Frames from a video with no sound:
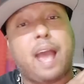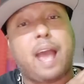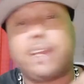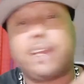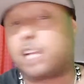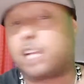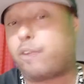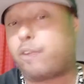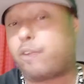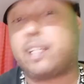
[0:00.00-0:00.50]
in the
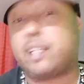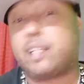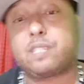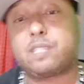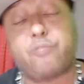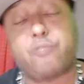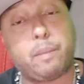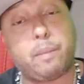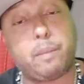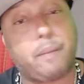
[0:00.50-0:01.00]
greatest
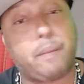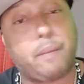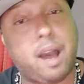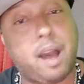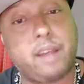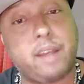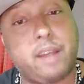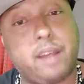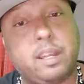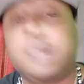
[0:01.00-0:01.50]
frame of
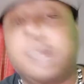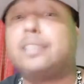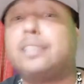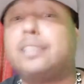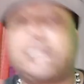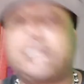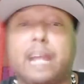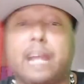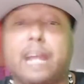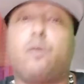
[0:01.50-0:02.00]
mind.
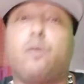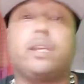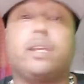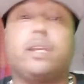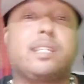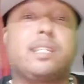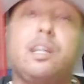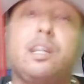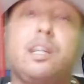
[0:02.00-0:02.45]
Check on